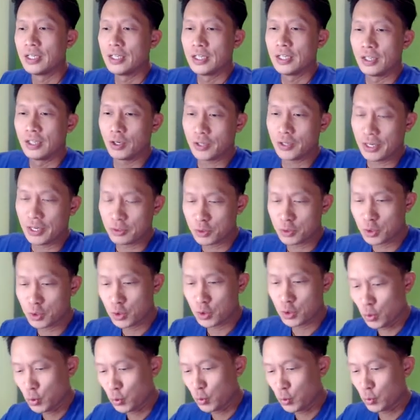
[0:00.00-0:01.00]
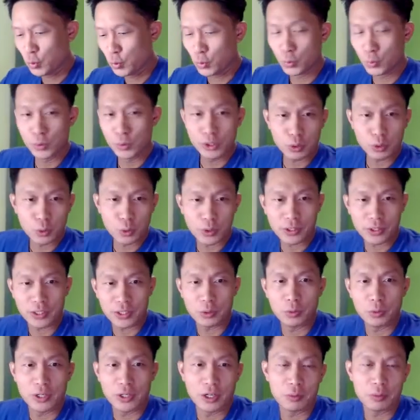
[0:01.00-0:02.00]
Okay, so real quickly,
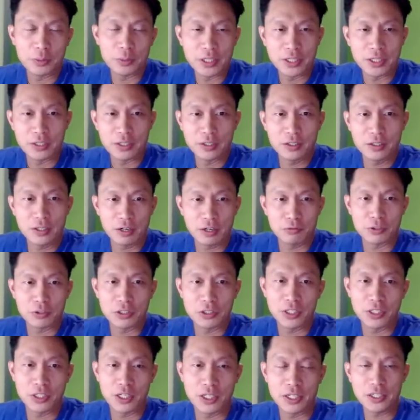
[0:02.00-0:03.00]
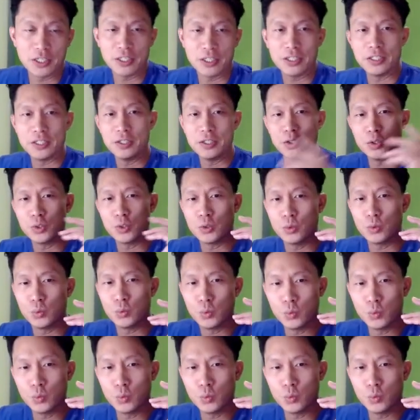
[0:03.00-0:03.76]
what I'll be covering today is